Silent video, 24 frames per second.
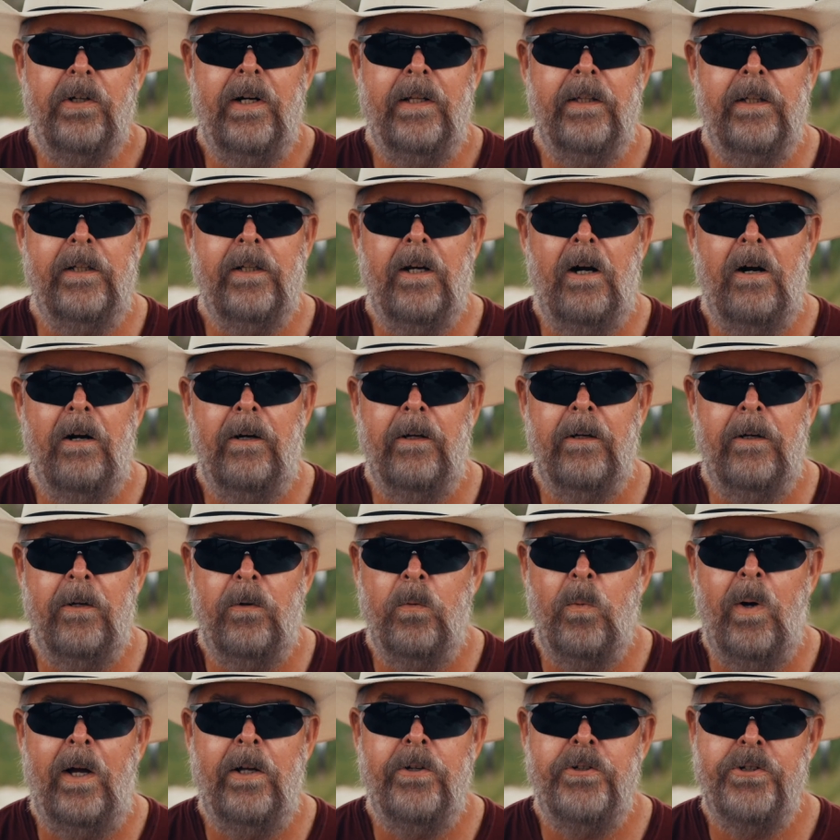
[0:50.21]
are on the target,
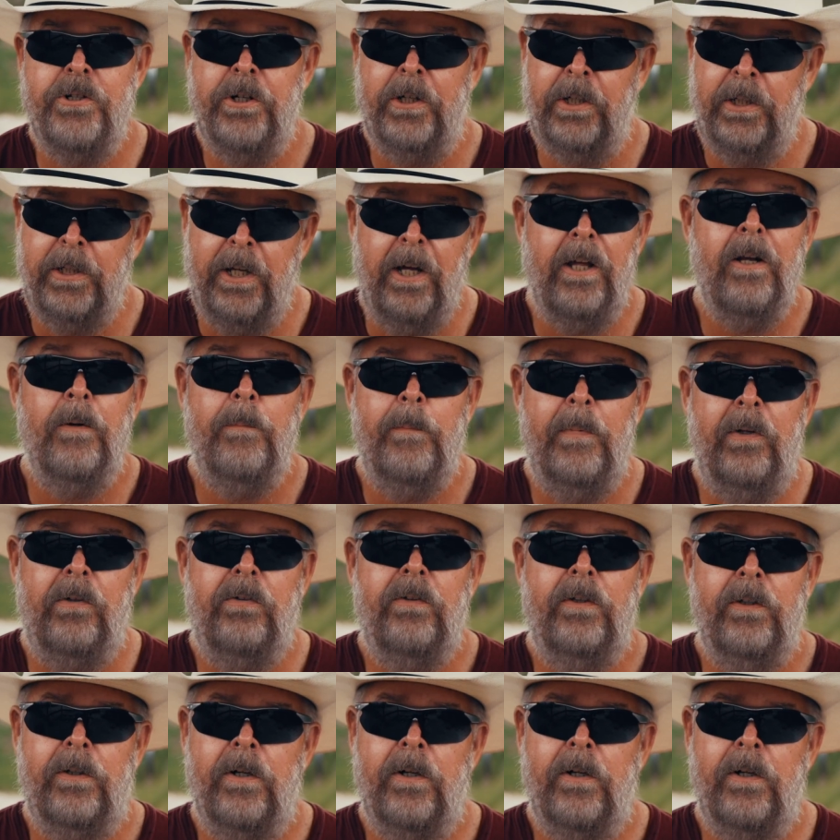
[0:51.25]
otherwise you're gonna miss the